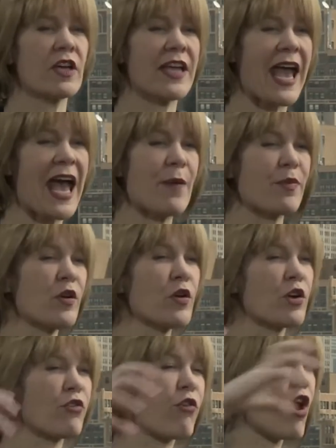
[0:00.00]
capital
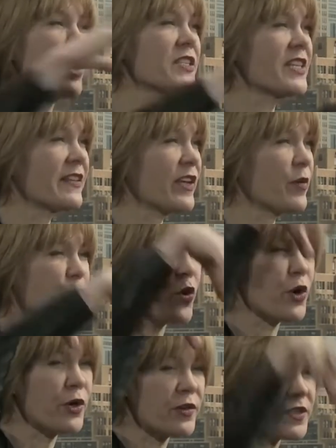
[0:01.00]
crossing their
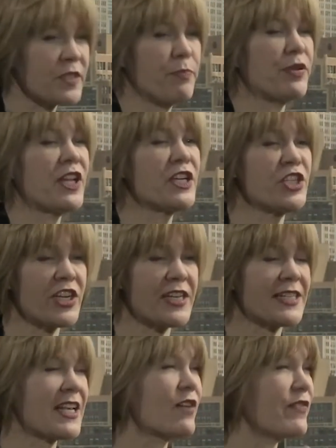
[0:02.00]
borders, plunging
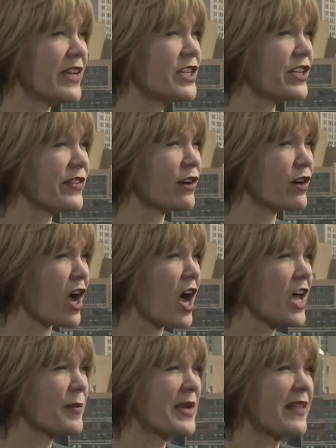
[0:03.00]
itself into their
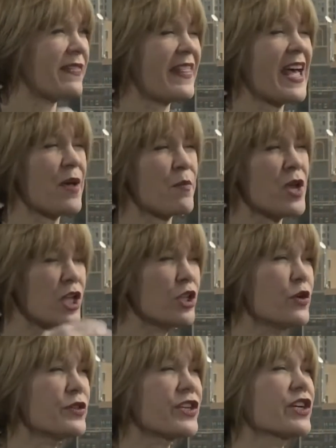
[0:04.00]
economy, and them
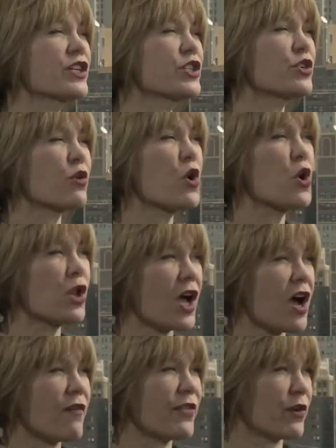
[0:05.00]
losing control
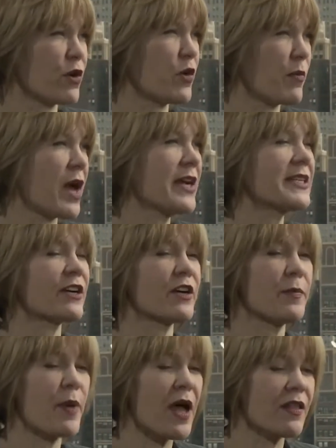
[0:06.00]
of their own
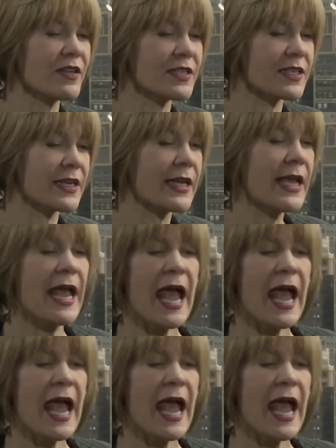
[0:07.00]
monetary policy.